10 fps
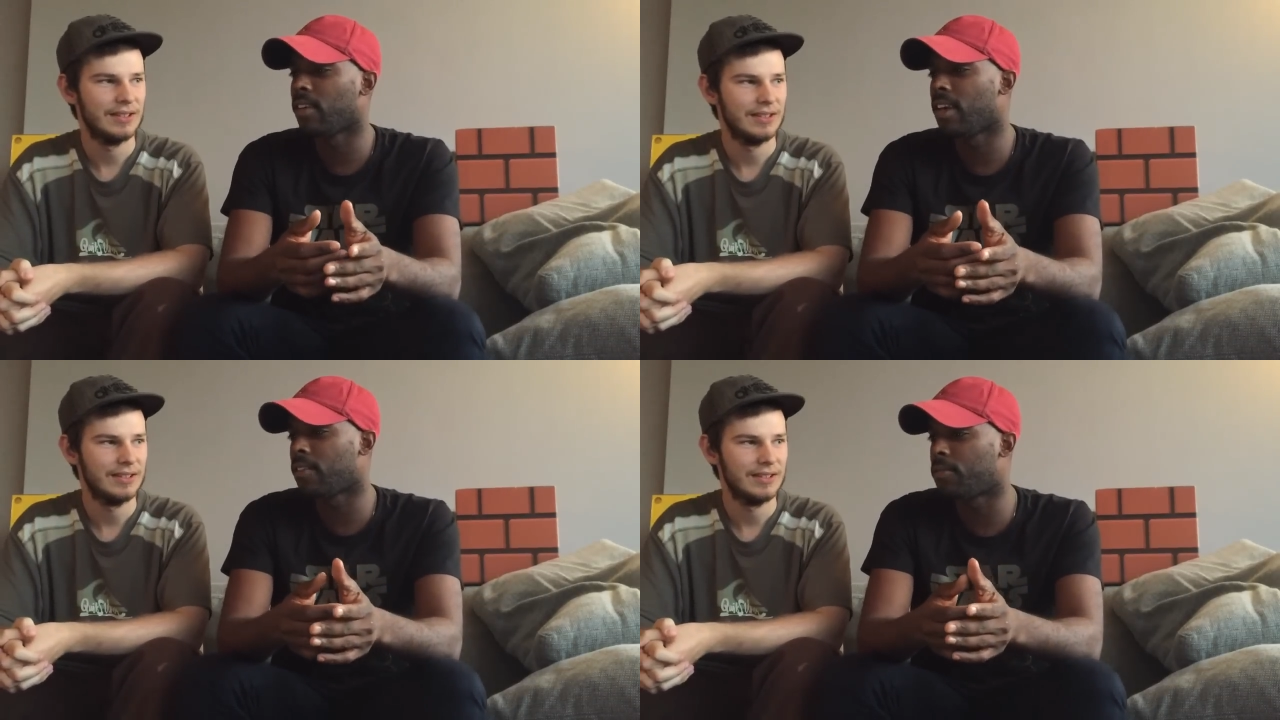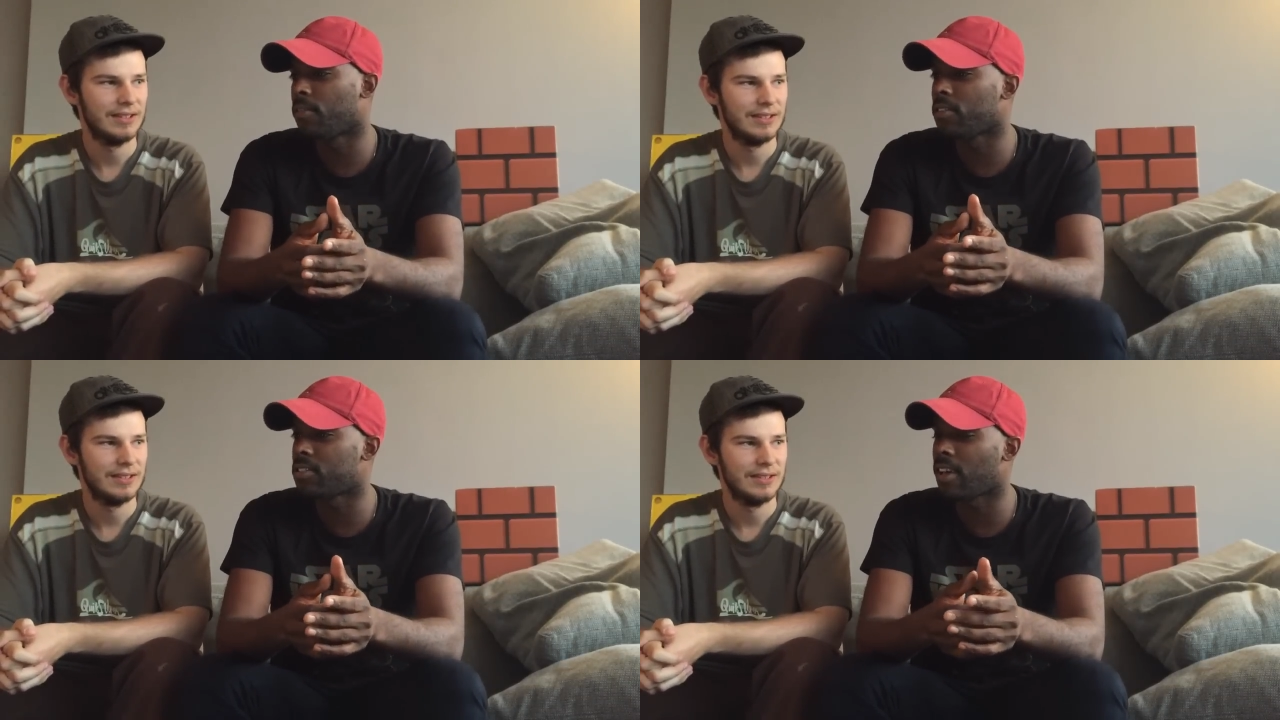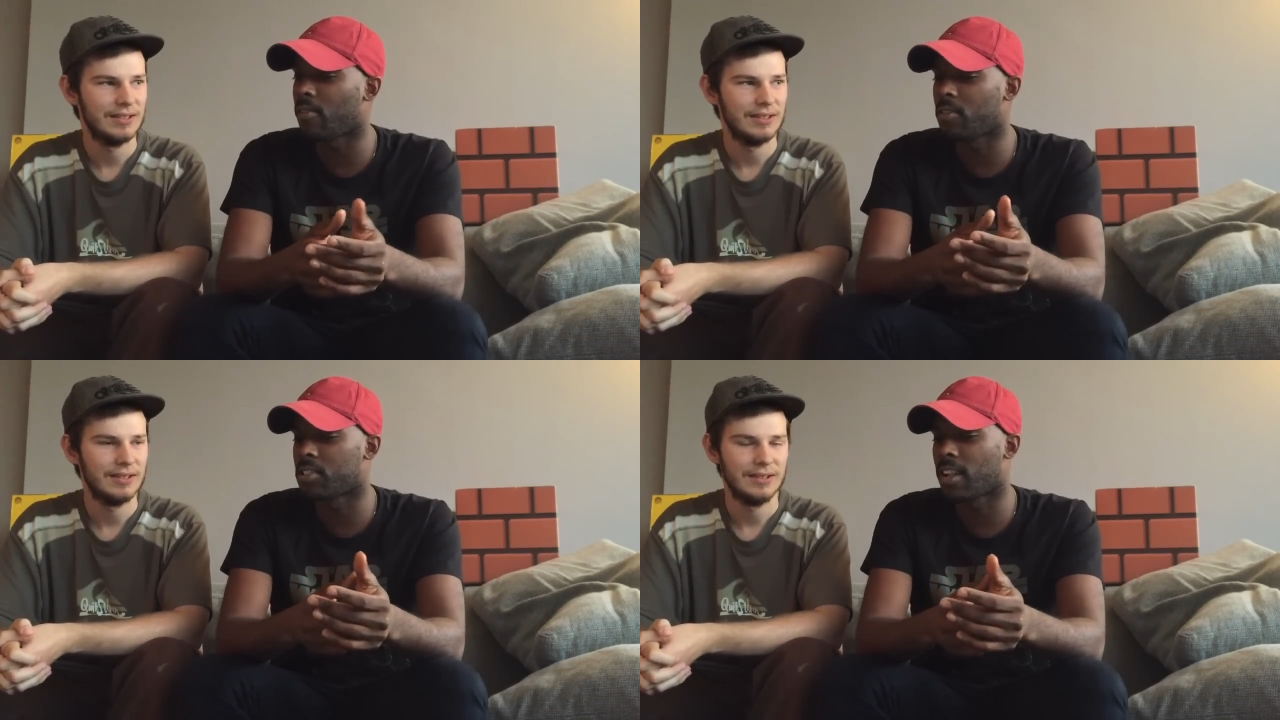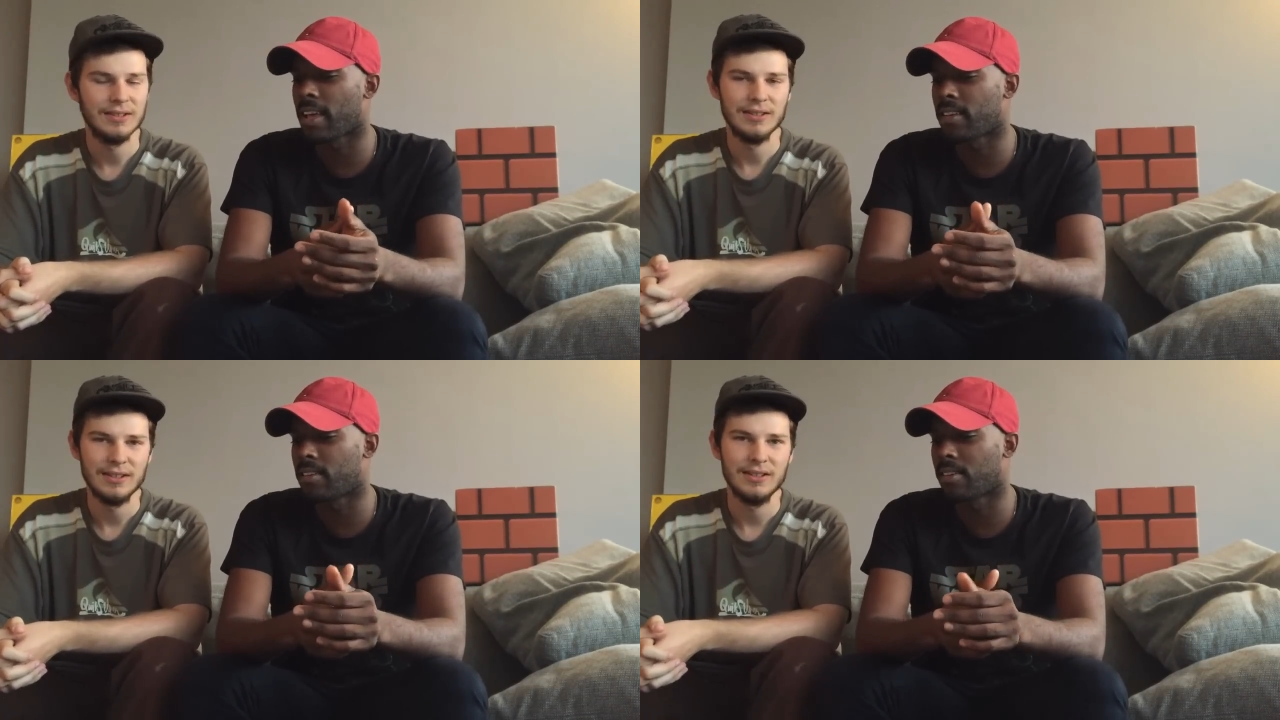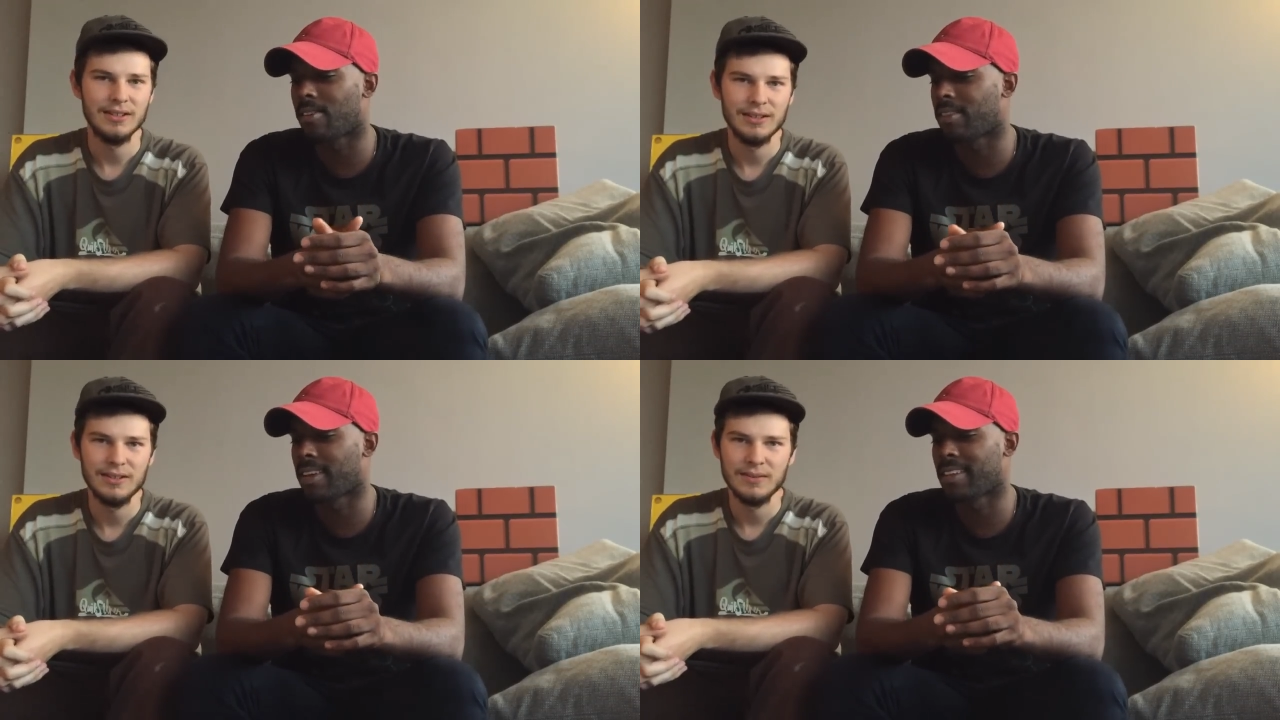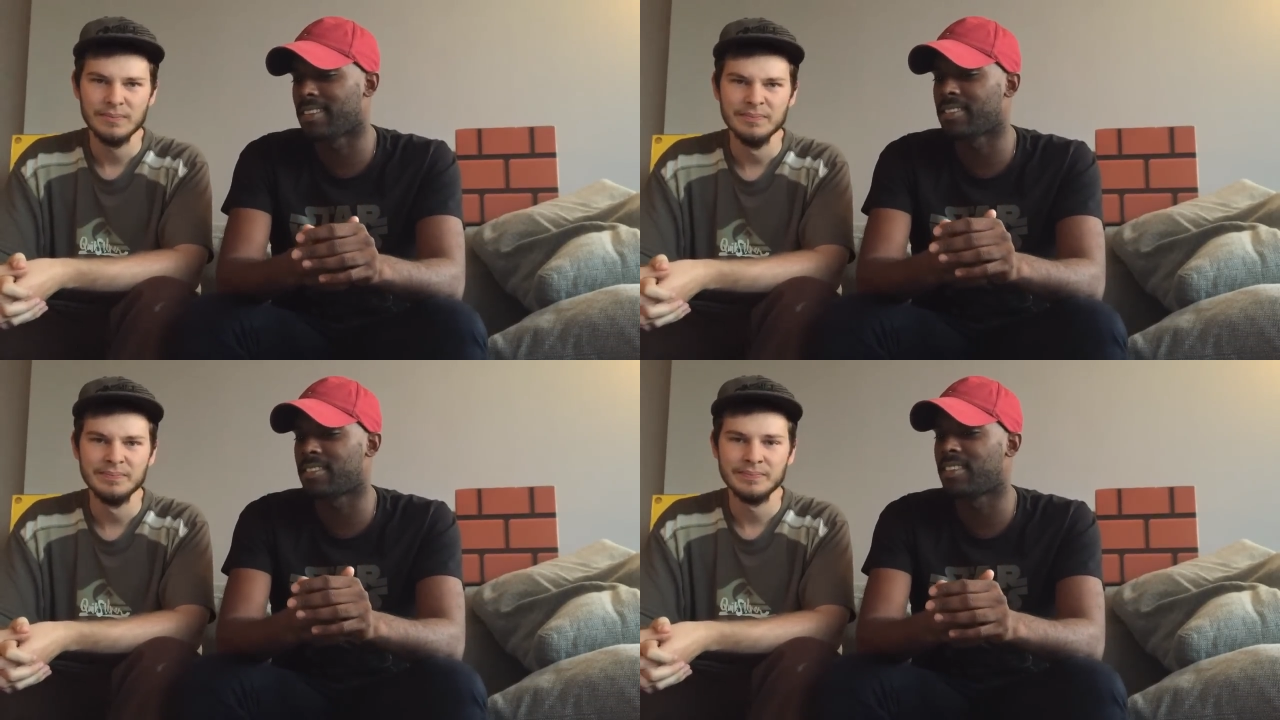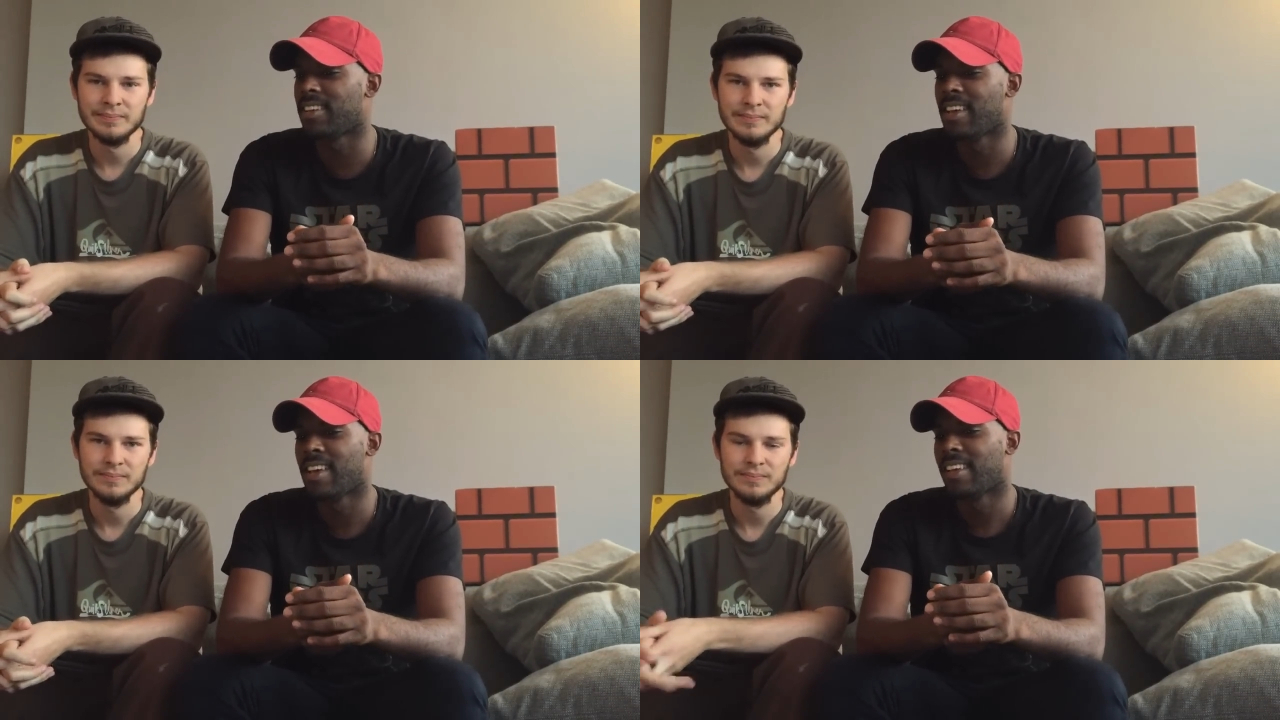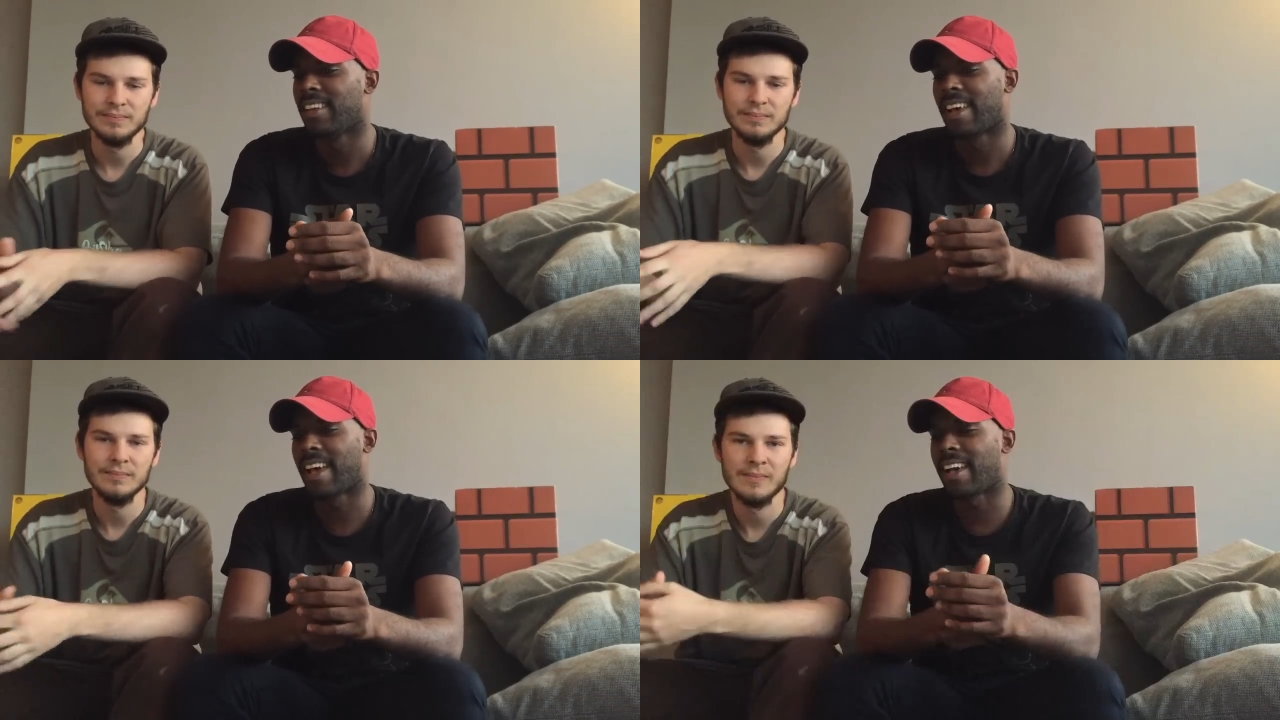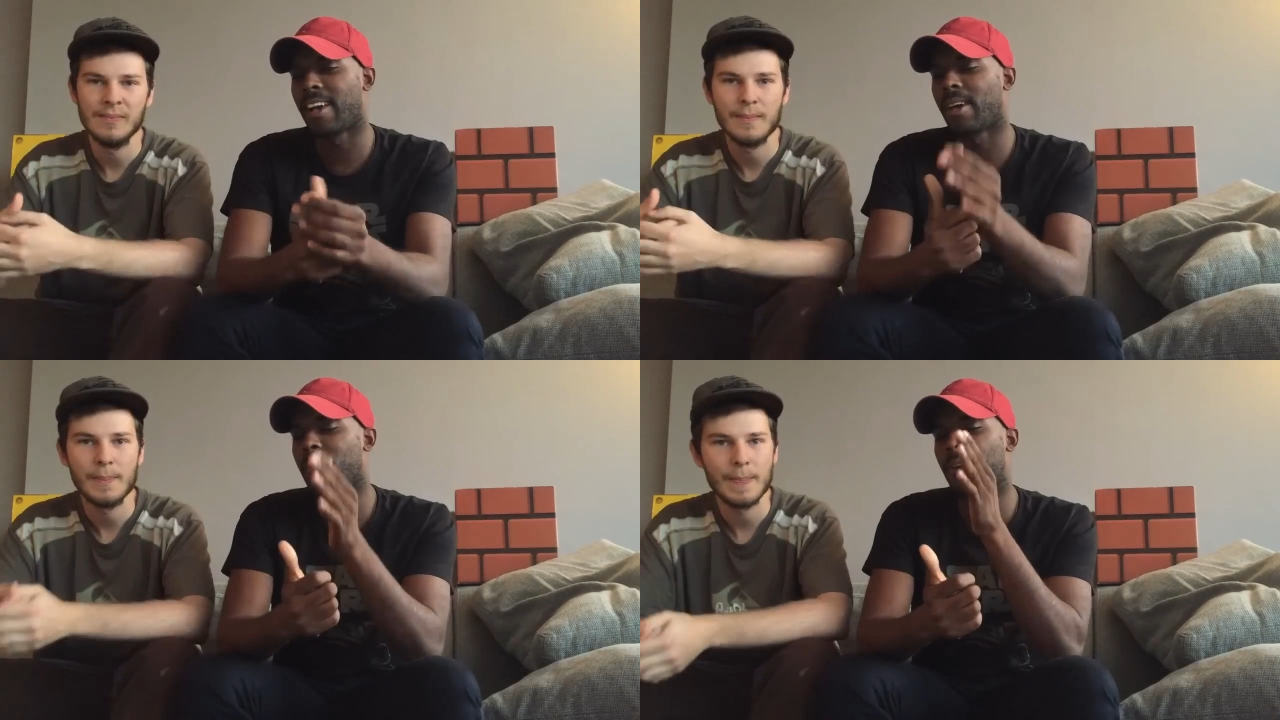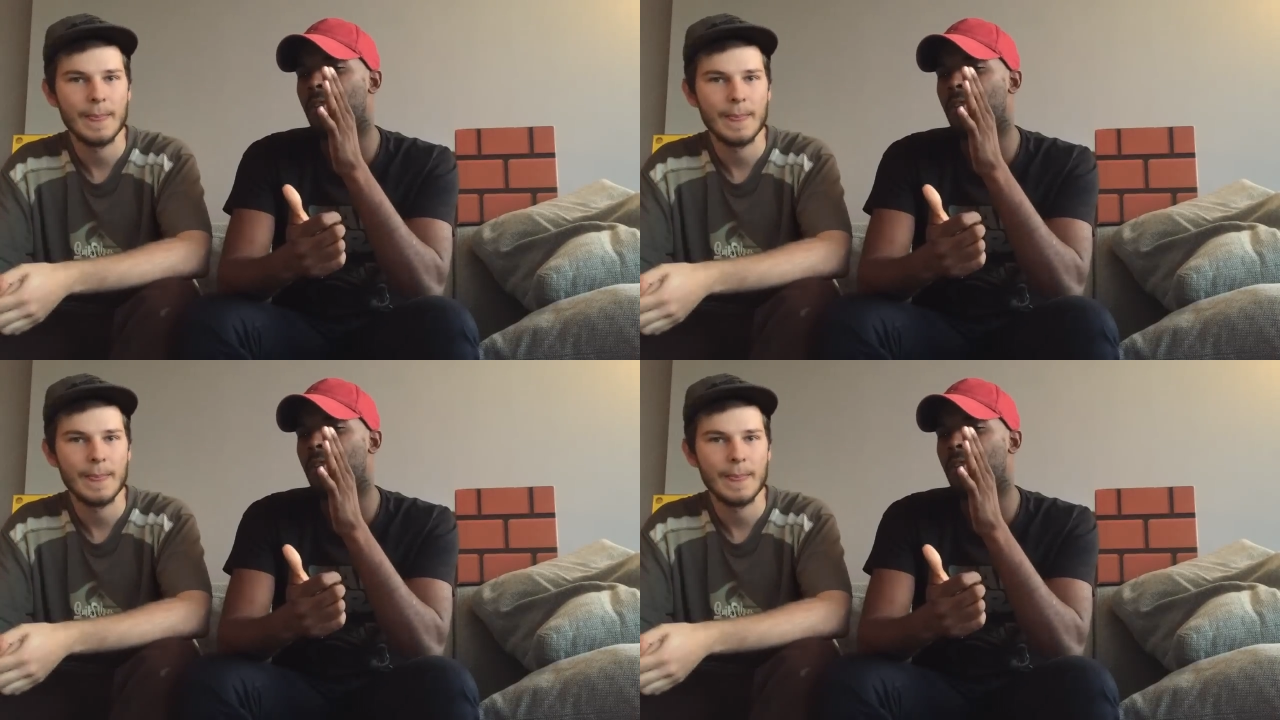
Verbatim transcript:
Speaker 1: at first I was like, okay, this is. I, I, I'm